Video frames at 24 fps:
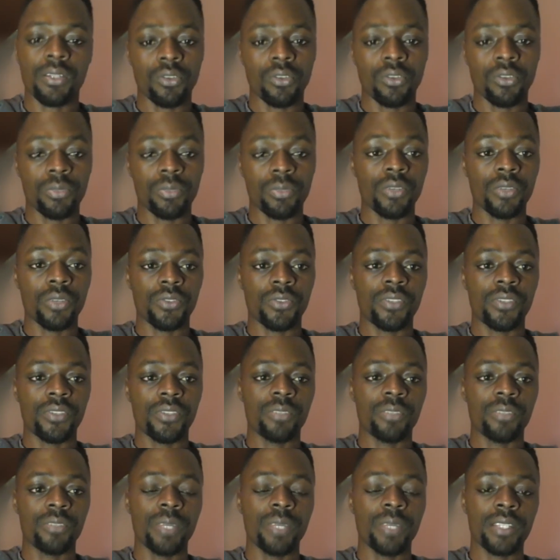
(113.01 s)
because this
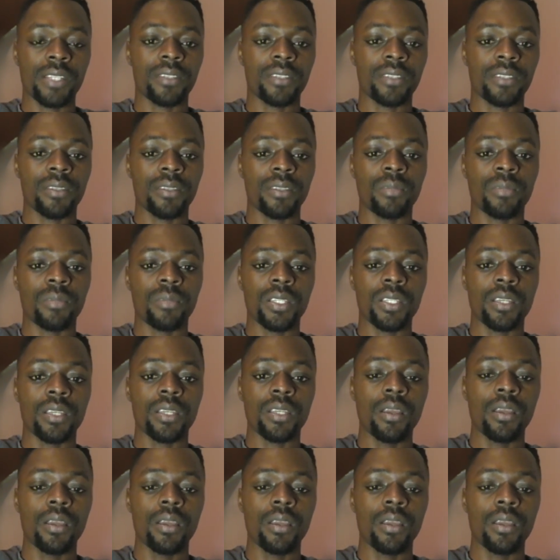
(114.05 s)
makes the meeting